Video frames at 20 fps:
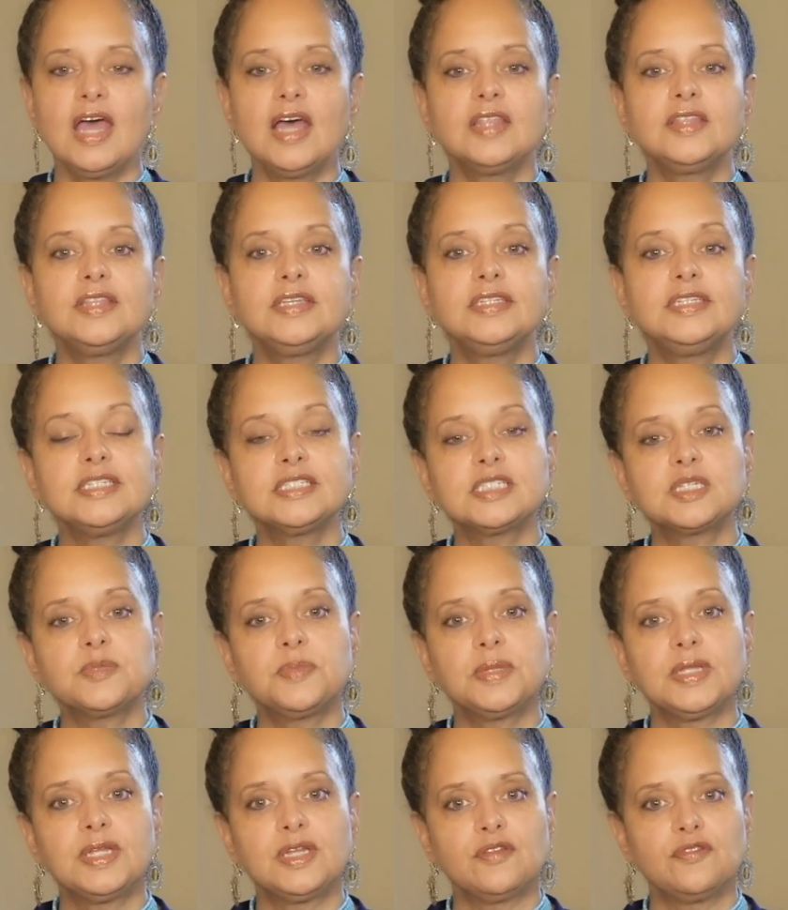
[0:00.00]
The
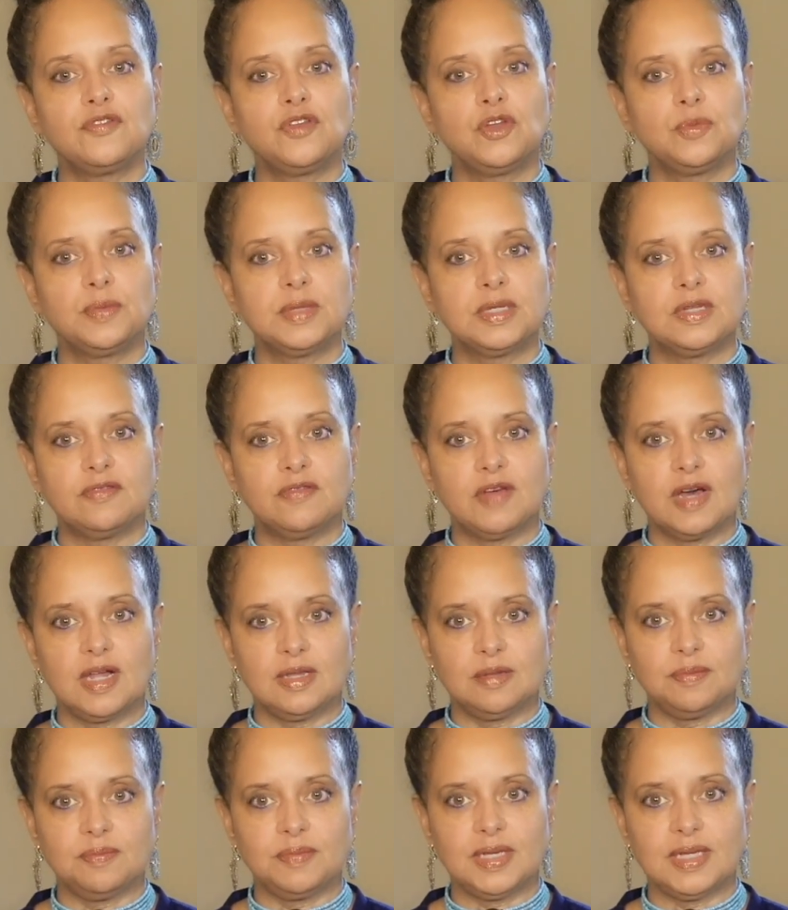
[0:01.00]
discipline of human
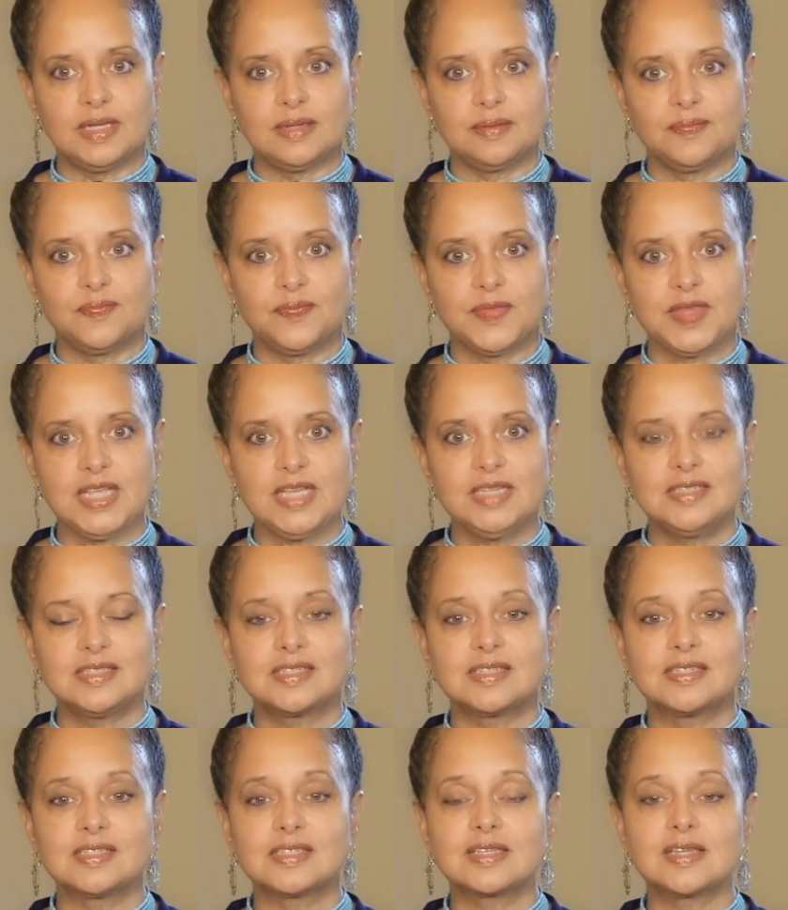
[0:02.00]
development is
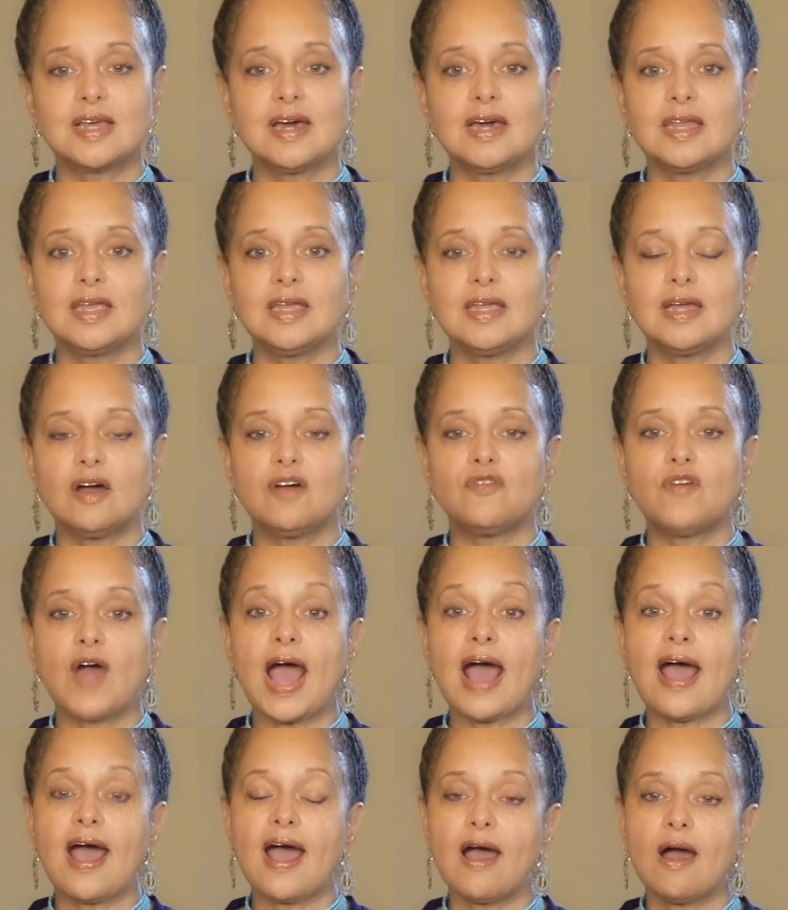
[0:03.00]
the study of
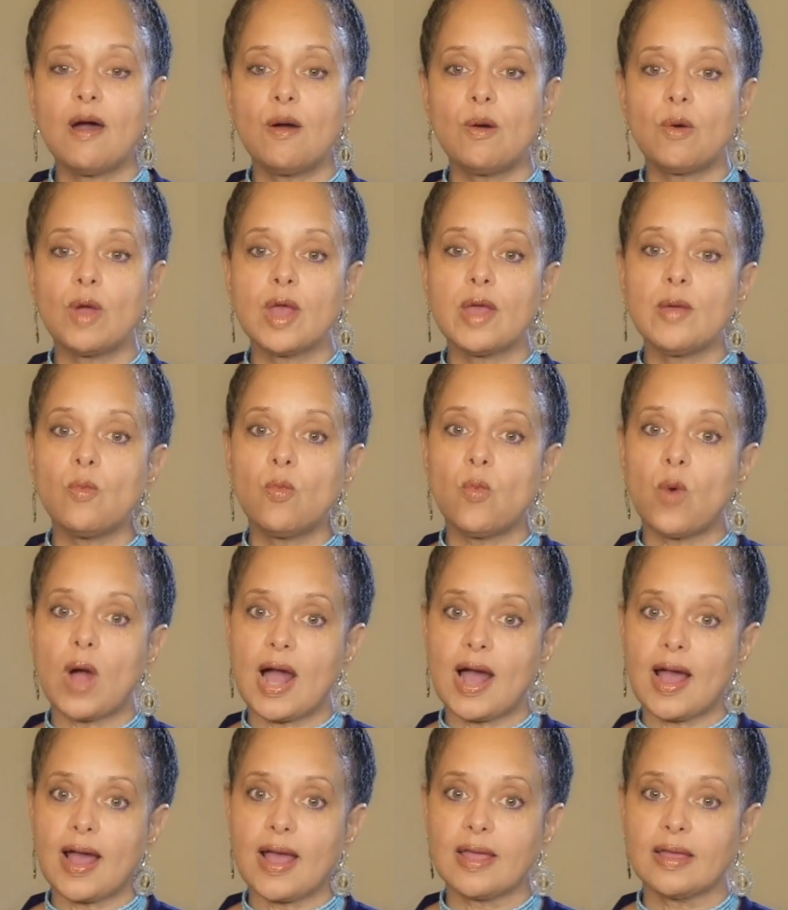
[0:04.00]
how and
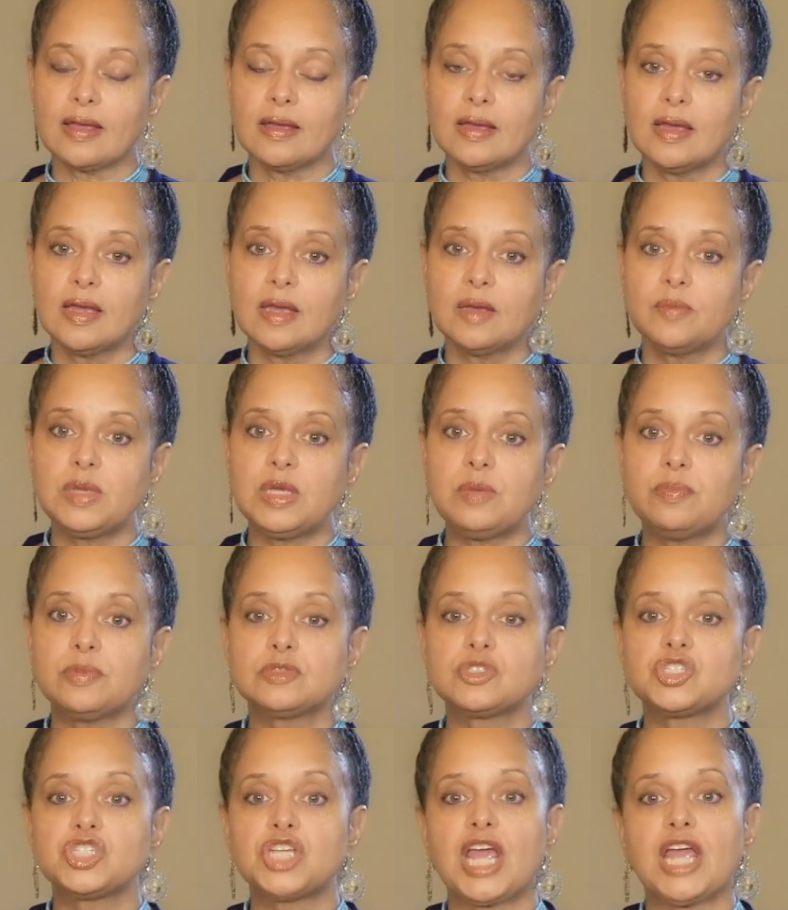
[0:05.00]
why
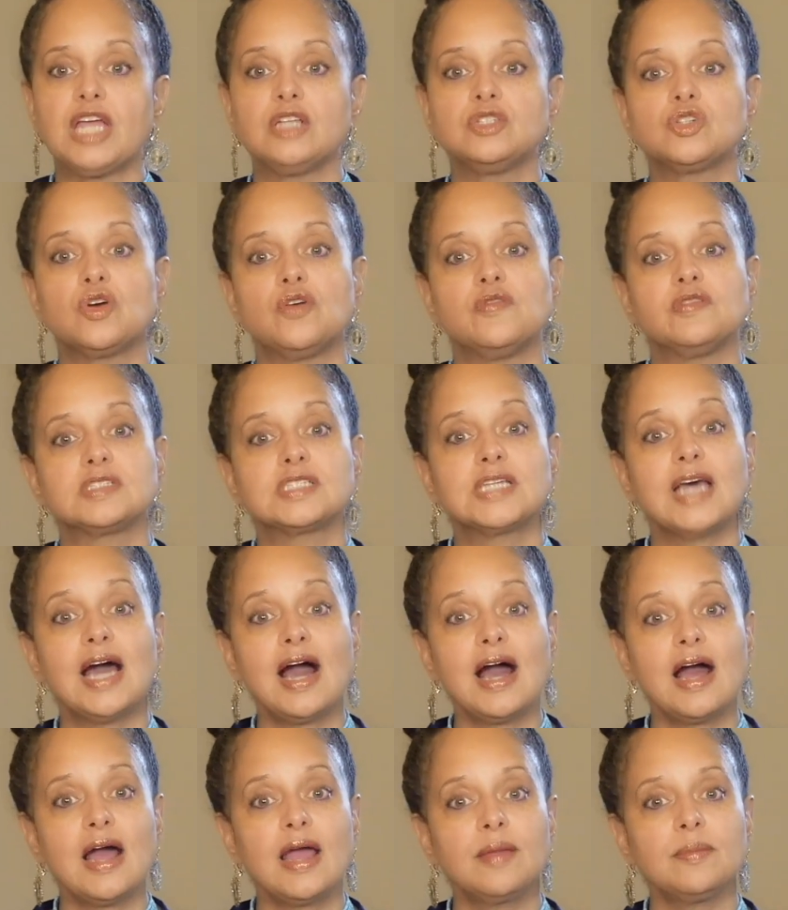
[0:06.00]
people change over
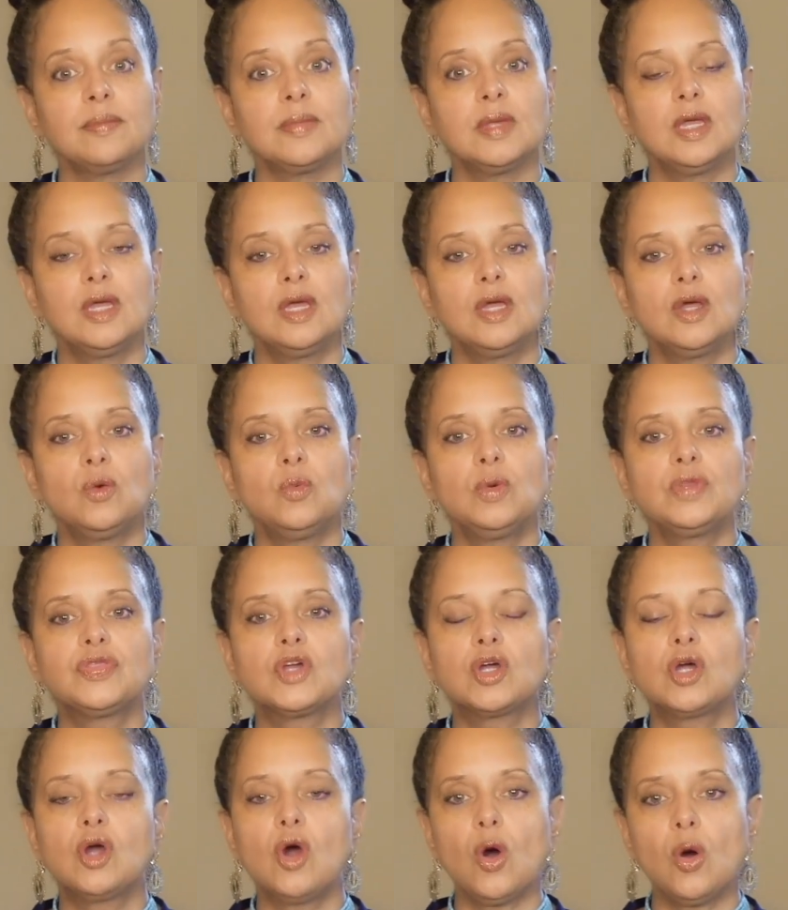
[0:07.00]
time with
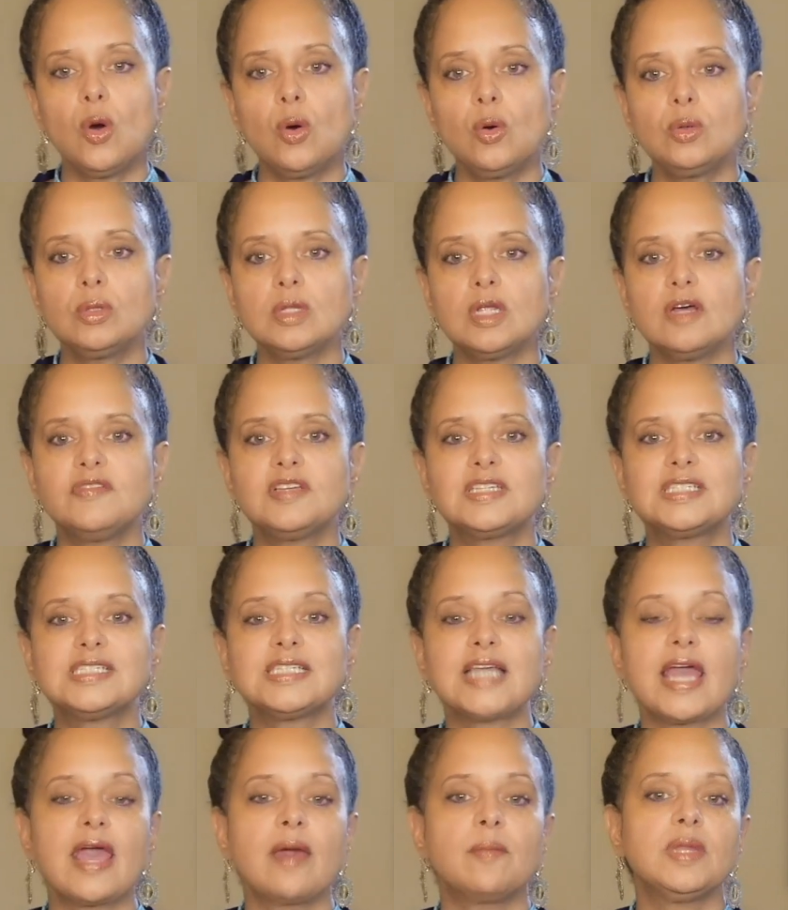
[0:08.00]
the goal of
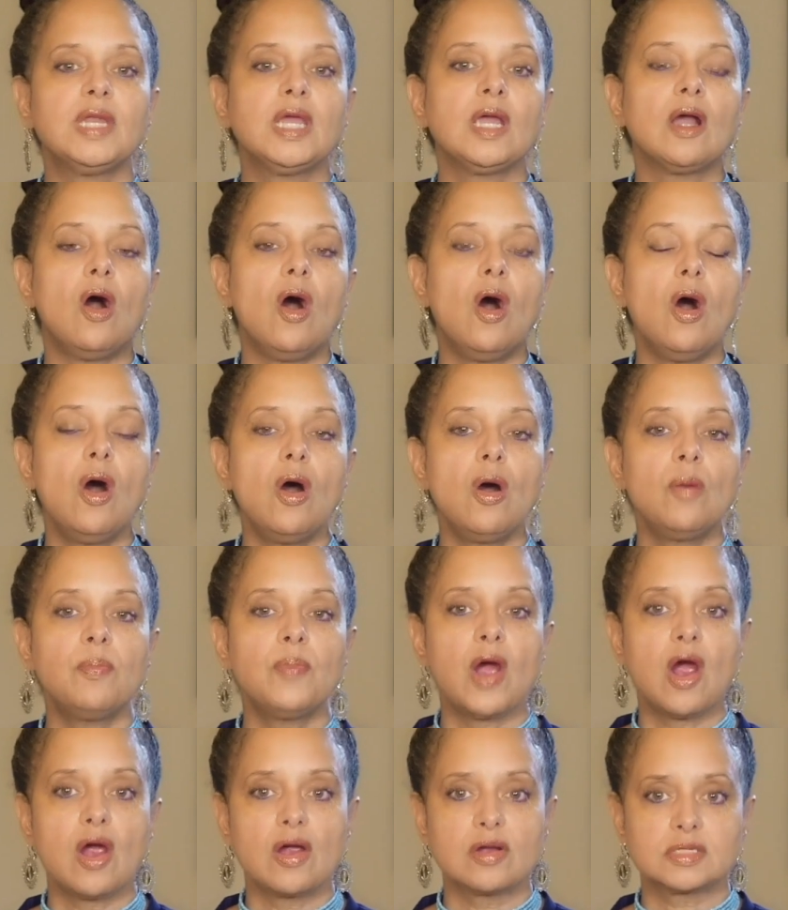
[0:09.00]
examining all
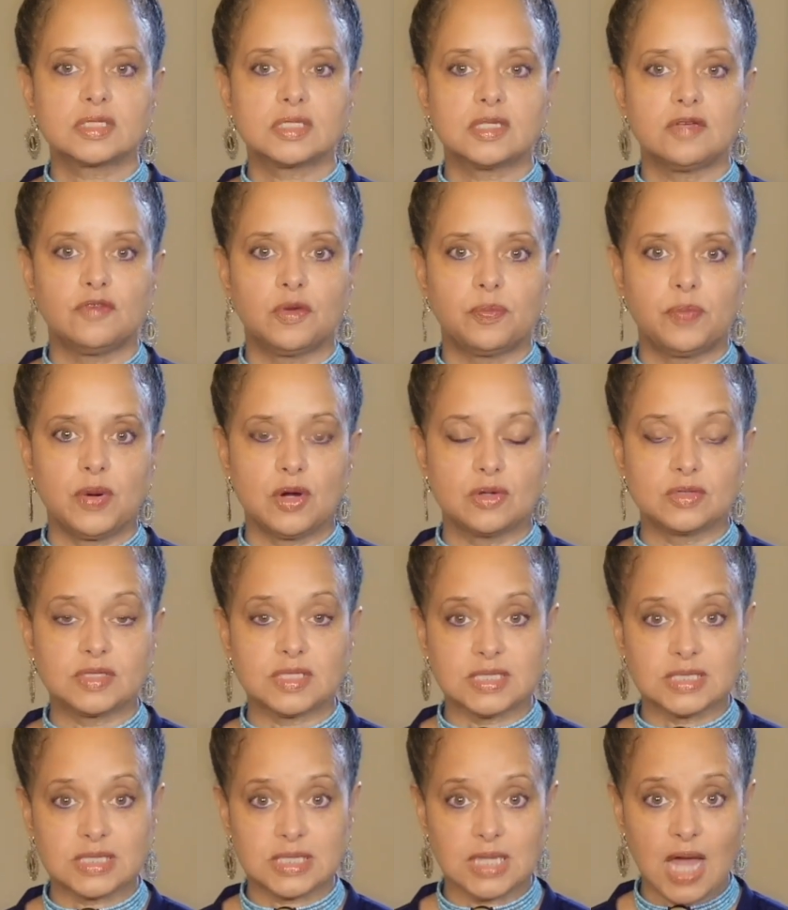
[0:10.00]
parts of a
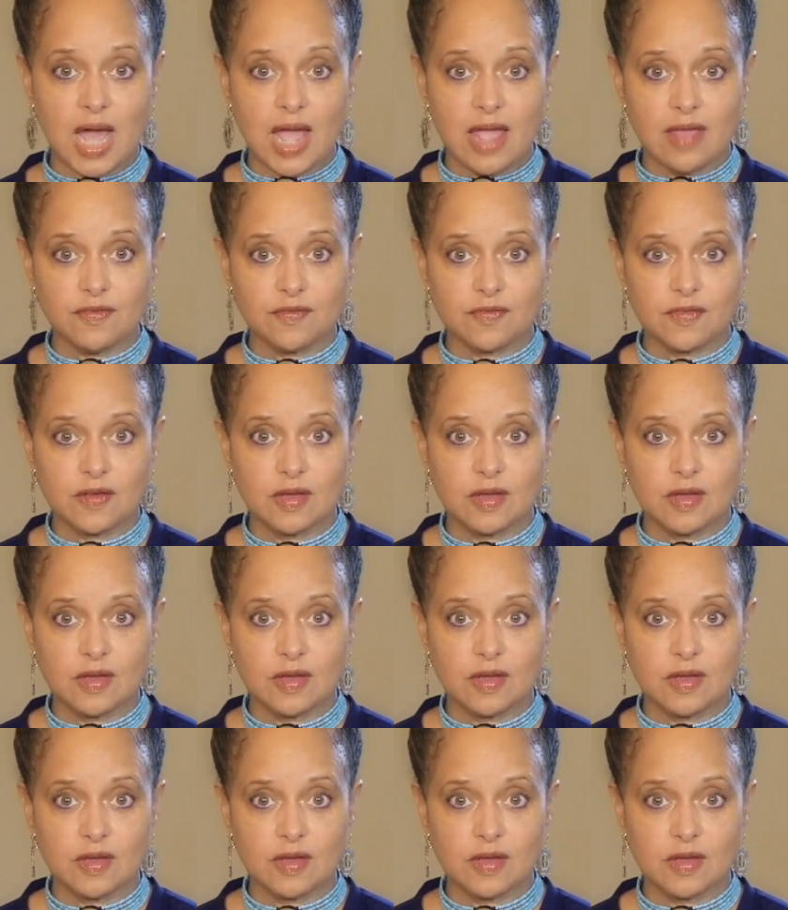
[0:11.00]
person's life,